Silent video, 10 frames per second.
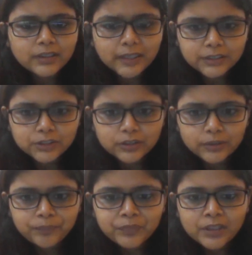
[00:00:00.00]
lecture.
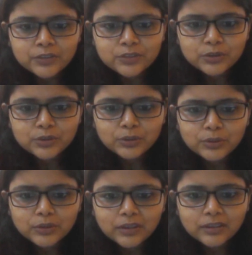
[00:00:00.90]

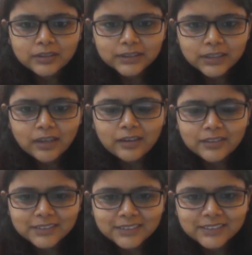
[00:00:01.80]
So,
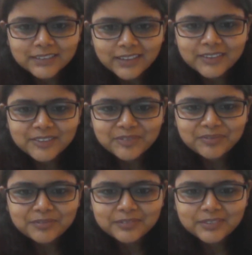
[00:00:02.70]
yeah, yeah,
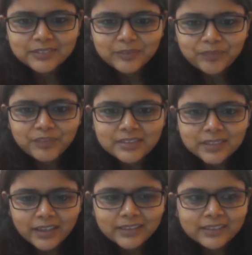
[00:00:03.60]

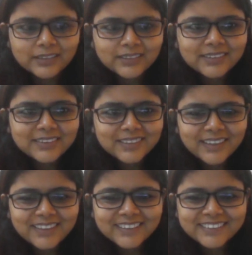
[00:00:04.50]
exactly.
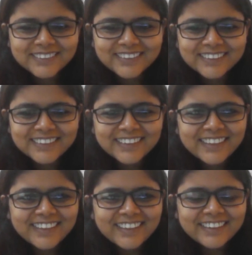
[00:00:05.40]
Yeah.
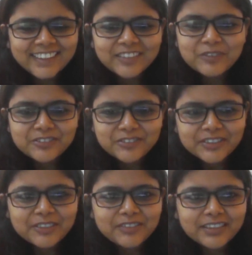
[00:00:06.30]
Yeah, it was
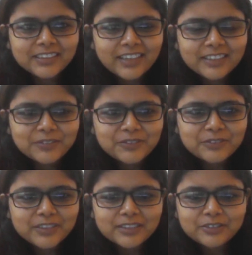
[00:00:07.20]
really very nice. It was a
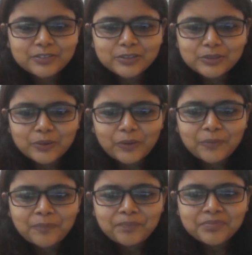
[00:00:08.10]
wonderful talk.
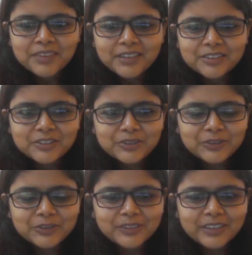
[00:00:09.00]

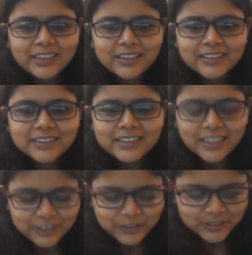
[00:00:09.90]
So
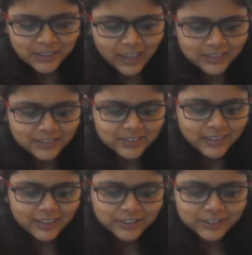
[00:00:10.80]
yeah, you started
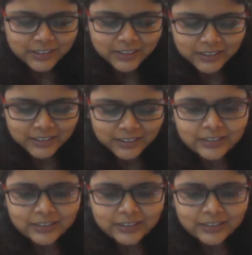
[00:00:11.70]
actually